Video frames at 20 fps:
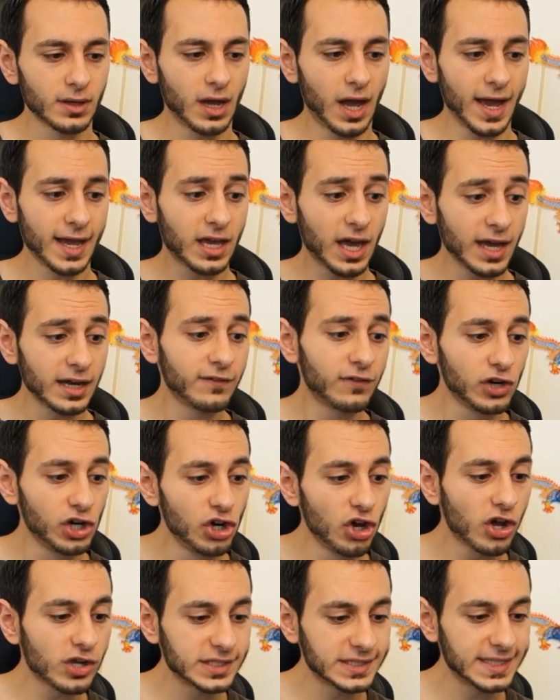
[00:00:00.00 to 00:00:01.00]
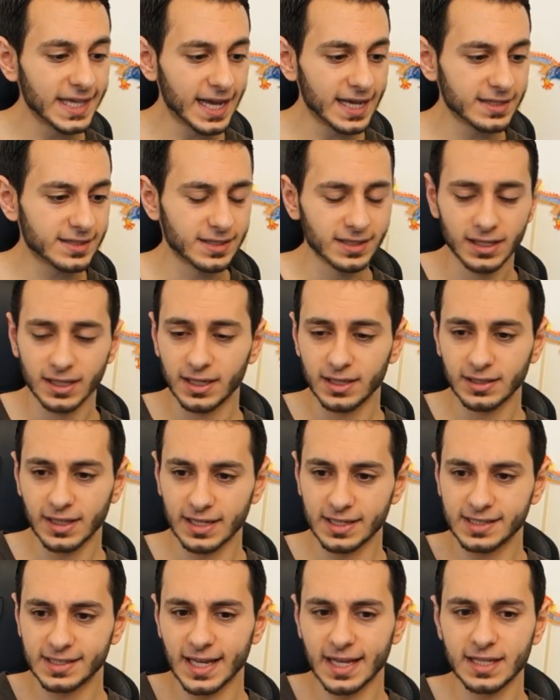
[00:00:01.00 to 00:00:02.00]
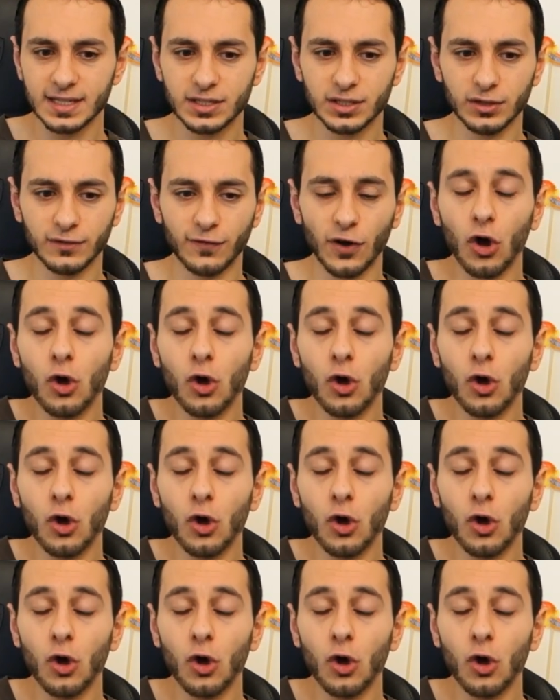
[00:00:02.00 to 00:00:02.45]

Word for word: I kind of lost that that sense of